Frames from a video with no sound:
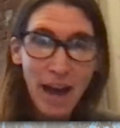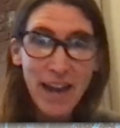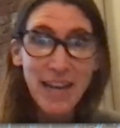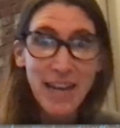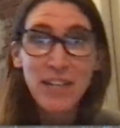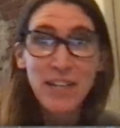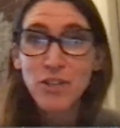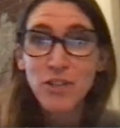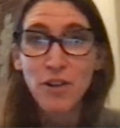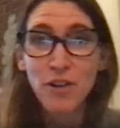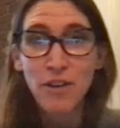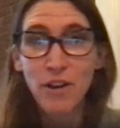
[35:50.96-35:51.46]
I
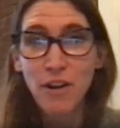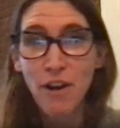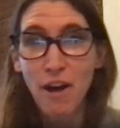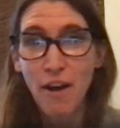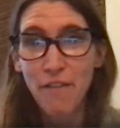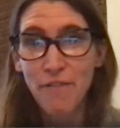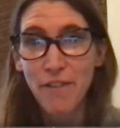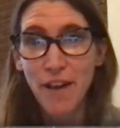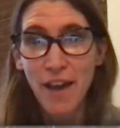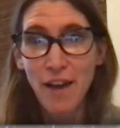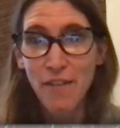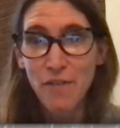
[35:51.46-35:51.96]
can turn it
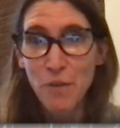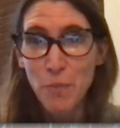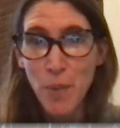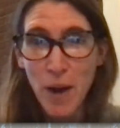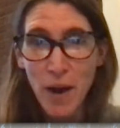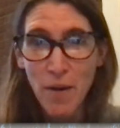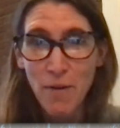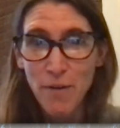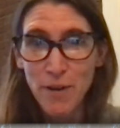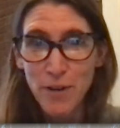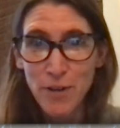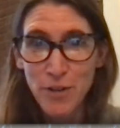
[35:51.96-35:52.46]
off. I have the
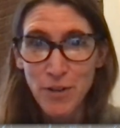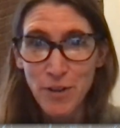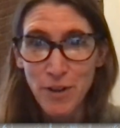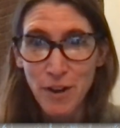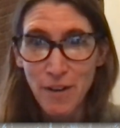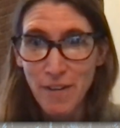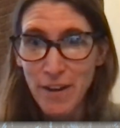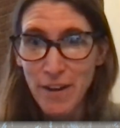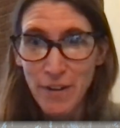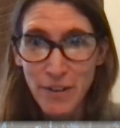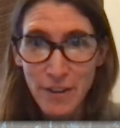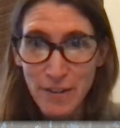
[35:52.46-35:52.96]
power to turn it
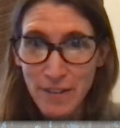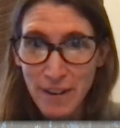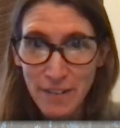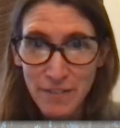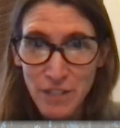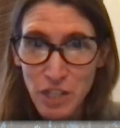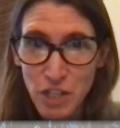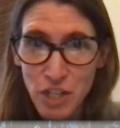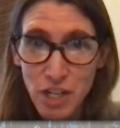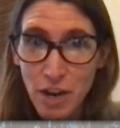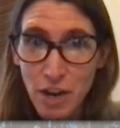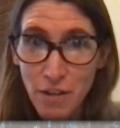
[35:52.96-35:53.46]
off. I don't even have
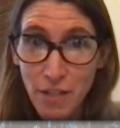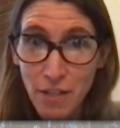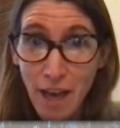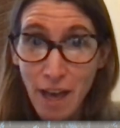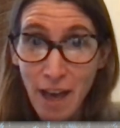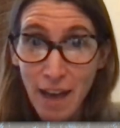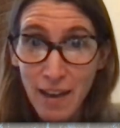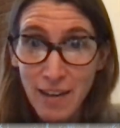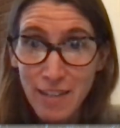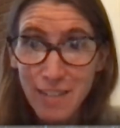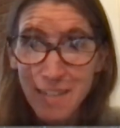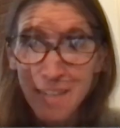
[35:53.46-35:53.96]
to share
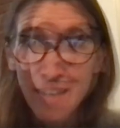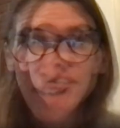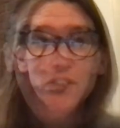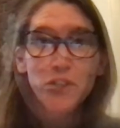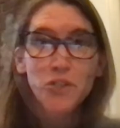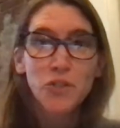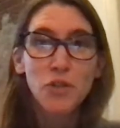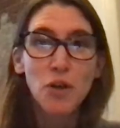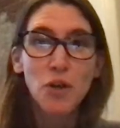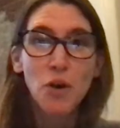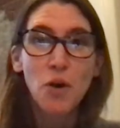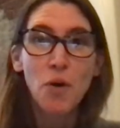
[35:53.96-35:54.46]
that.
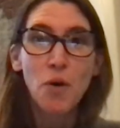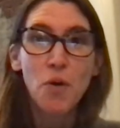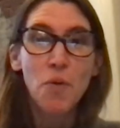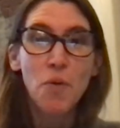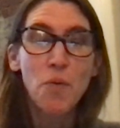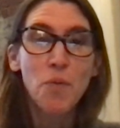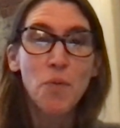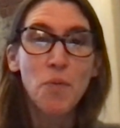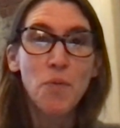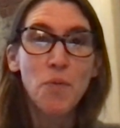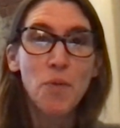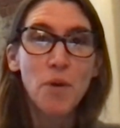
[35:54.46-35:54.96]

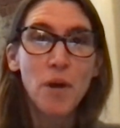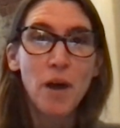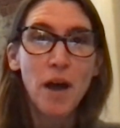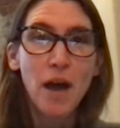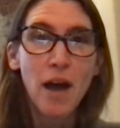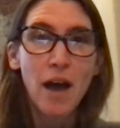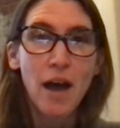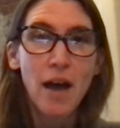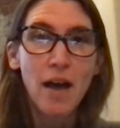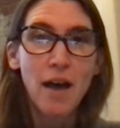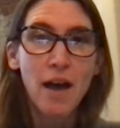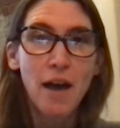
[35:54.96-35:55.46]
So
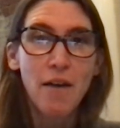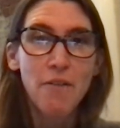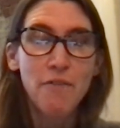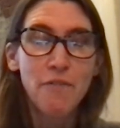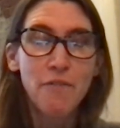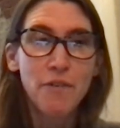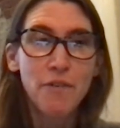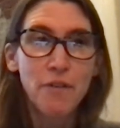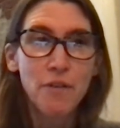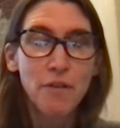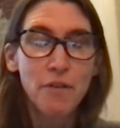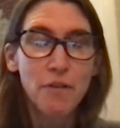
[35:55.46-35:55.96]
I, I
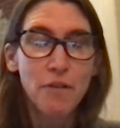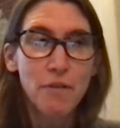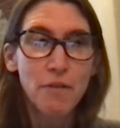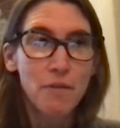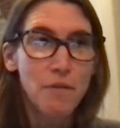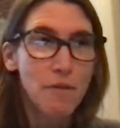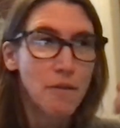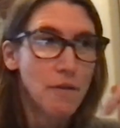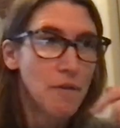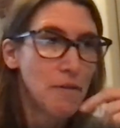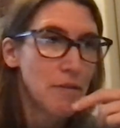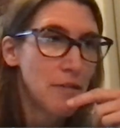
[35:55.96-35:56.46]

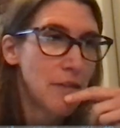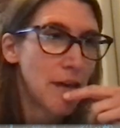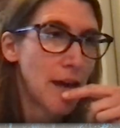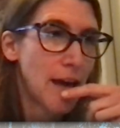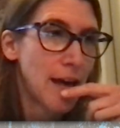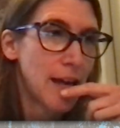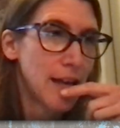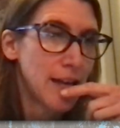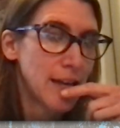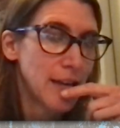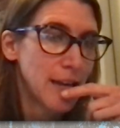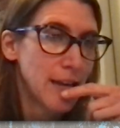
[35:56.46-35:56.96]
feel
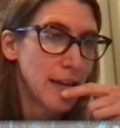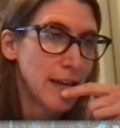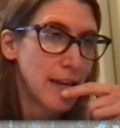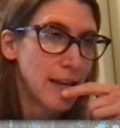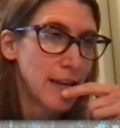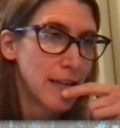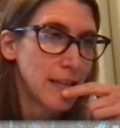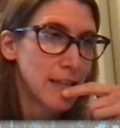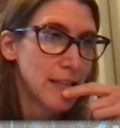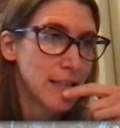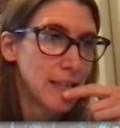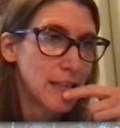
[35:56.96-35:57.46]
that
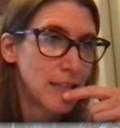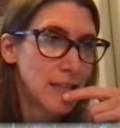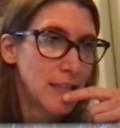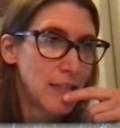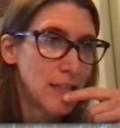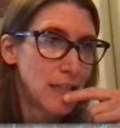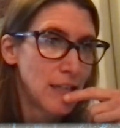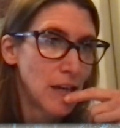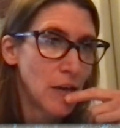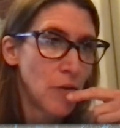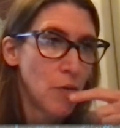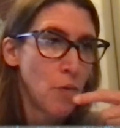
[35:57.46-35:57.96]
it's
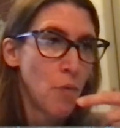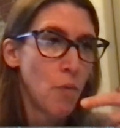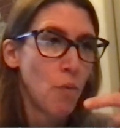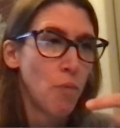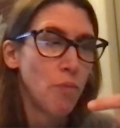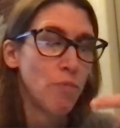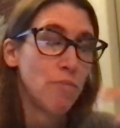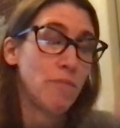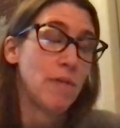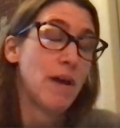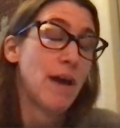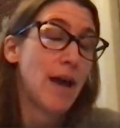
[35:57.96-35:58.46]
done
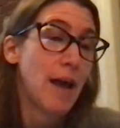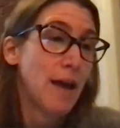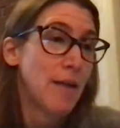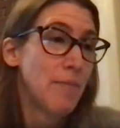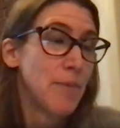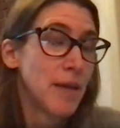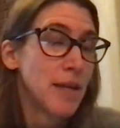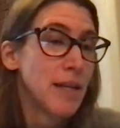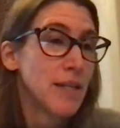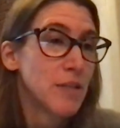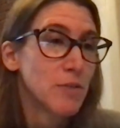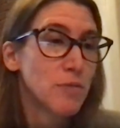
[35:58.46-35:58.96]
I
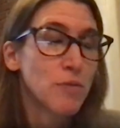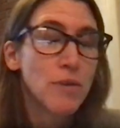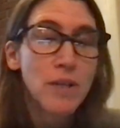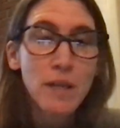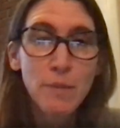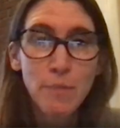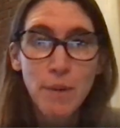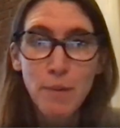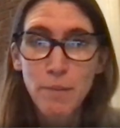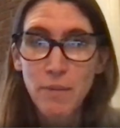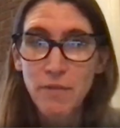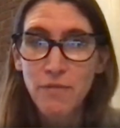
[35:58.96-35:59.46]
mean, it's
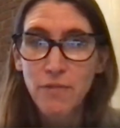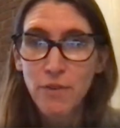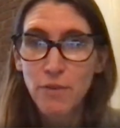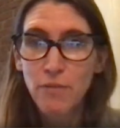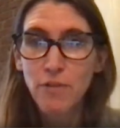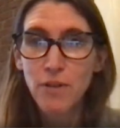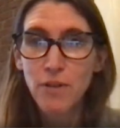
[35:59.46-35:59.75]
really made me feel